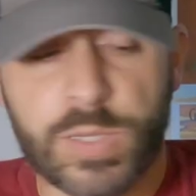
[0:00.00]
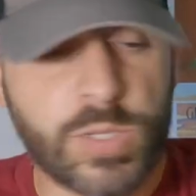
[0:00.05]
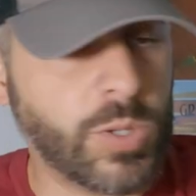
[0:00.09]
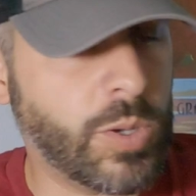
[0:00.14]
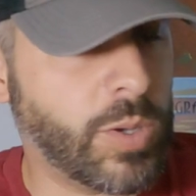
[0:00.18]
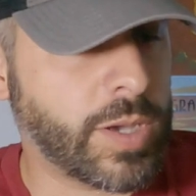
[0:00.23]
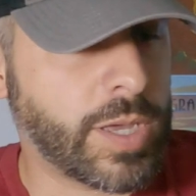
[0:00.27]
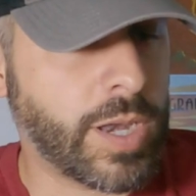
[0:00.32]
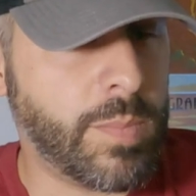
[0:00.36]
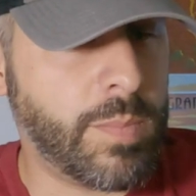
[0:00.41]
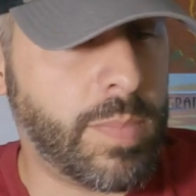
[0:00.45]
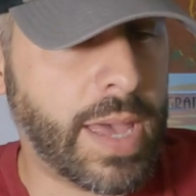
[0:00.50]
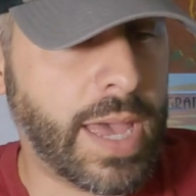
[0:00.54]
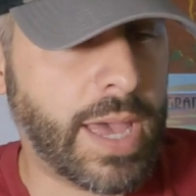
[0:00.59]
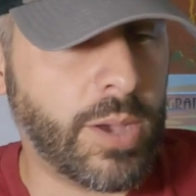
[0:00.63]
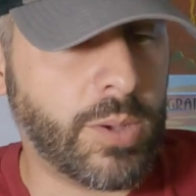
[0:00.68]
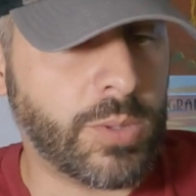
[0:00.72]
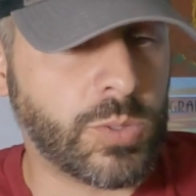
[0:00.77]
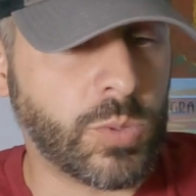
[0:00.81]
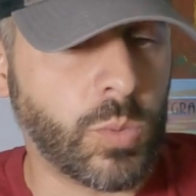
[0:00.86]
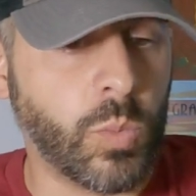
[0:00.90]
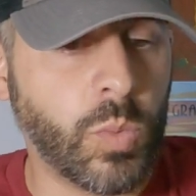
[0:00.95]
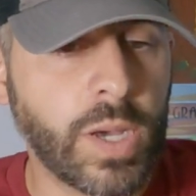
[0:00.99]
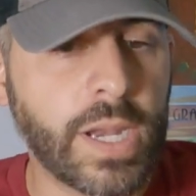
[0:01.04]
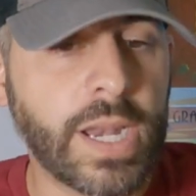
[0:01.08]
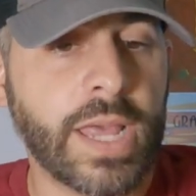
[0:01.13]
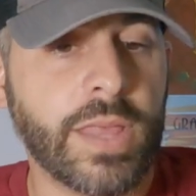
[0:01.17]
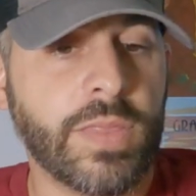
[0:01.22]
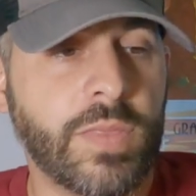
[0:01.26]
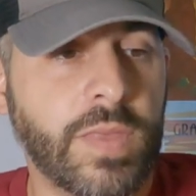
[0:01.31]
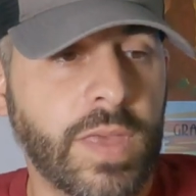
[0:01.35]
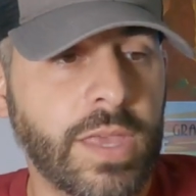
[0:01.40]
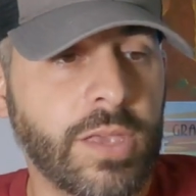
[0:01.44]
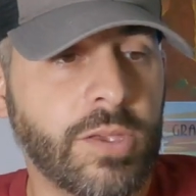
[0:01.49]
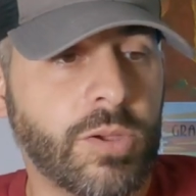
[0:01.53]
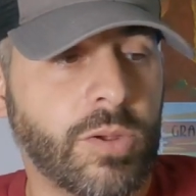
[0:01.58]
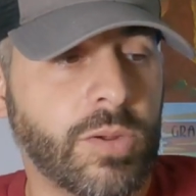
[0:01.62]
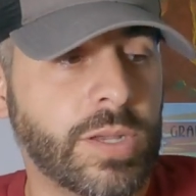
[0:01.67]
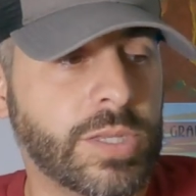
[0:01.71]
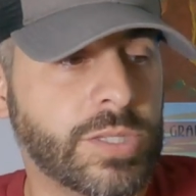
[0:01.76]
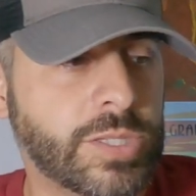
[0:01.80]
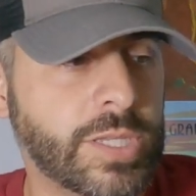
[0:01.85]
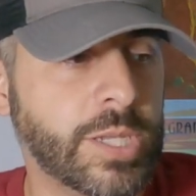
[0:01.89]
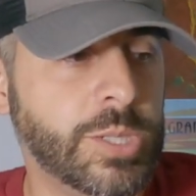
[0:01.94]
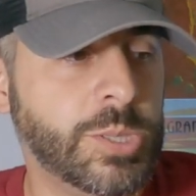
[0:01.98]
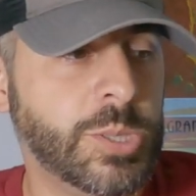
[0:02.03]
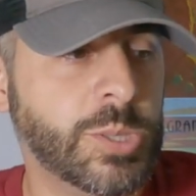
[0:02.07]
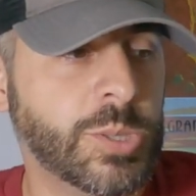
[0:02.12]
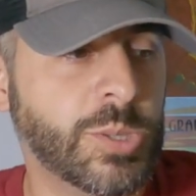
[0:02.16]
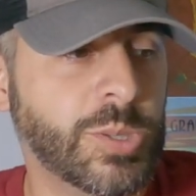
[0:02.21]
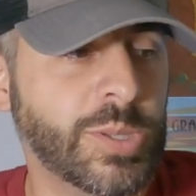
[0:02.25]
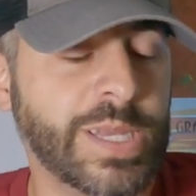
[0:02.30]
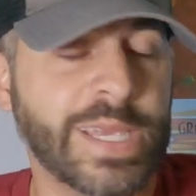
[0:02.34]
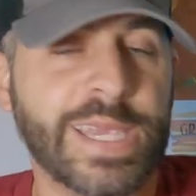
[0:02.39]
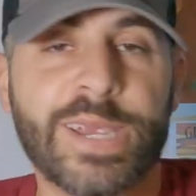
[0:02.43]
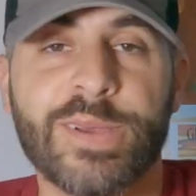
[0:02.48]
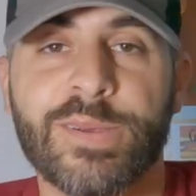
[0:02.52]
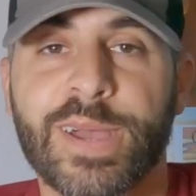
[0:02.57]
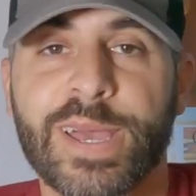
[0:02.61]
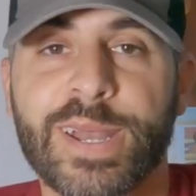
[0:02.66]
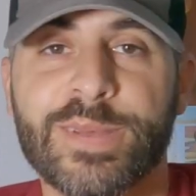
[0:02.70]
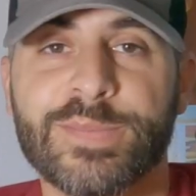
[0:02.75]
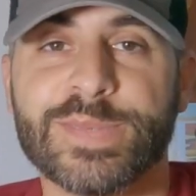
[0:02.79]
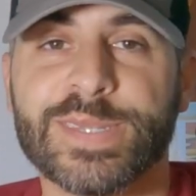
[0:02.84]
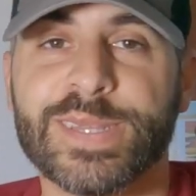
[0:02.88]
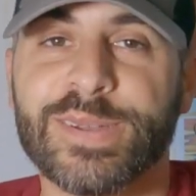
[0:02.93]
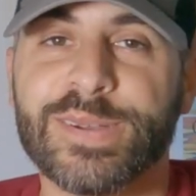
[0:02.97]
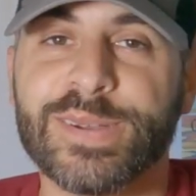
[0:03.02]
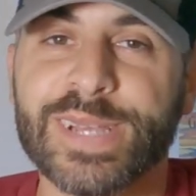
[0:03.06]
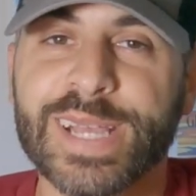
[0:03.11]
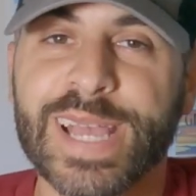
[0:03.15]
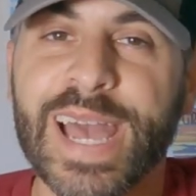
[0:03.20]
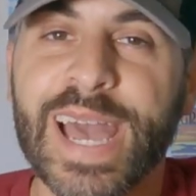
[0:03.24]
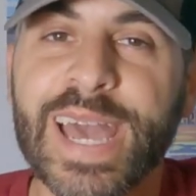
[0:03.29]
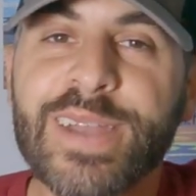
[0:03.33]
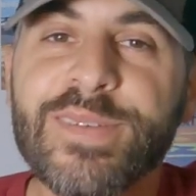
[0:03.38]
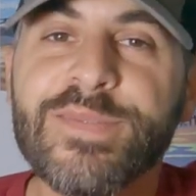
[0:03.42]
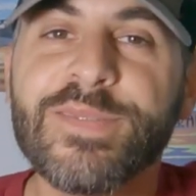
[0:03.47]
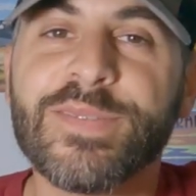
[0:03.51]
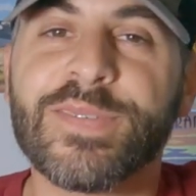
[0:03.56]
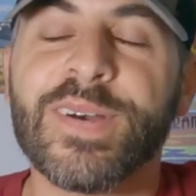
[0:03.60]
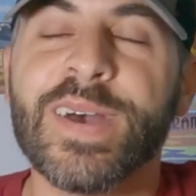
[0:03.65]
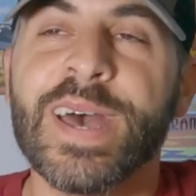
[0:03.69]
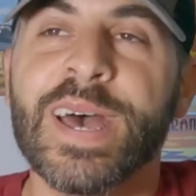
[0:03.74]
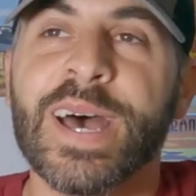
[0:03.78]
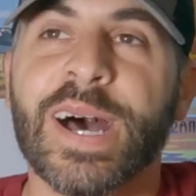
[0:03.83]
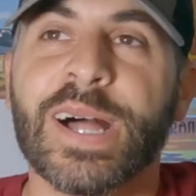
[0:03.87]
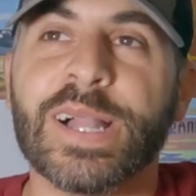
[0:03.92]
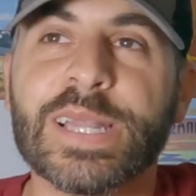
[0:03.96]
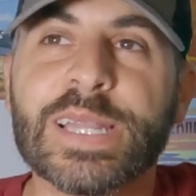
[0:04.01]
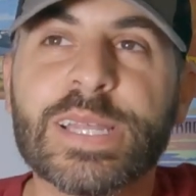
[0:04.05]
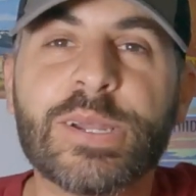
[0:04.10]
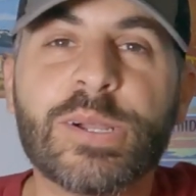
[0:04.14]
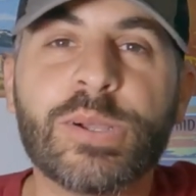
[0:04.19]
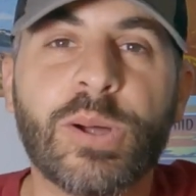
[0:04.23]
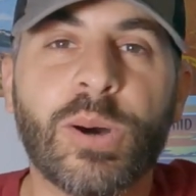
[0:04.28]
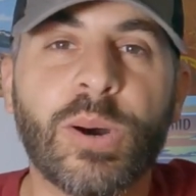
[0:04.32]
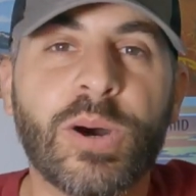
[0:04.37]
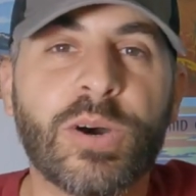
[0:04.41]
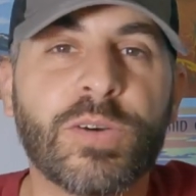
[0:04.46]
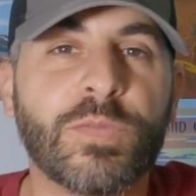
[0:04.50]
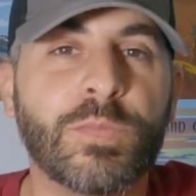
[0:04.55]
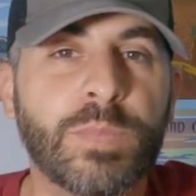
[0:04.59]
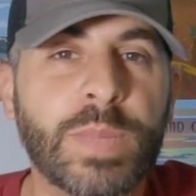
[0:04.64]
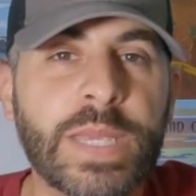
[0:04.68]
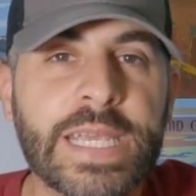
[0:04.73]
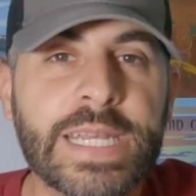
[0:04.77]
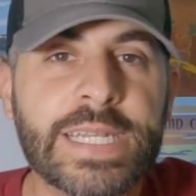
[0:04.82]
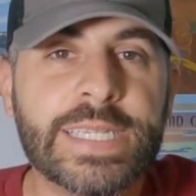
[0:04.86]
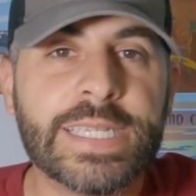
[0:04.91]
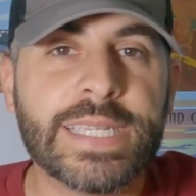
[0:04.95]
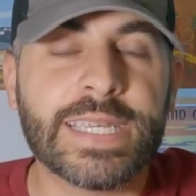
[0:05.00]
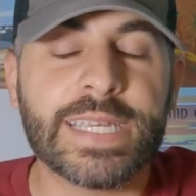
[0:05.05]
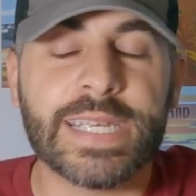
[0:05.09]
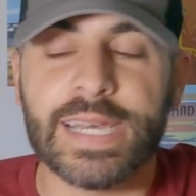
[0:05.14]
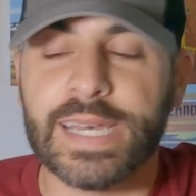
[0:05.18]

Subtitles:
be talking about what I think are essential gear items, and they're kind of a little offbeat.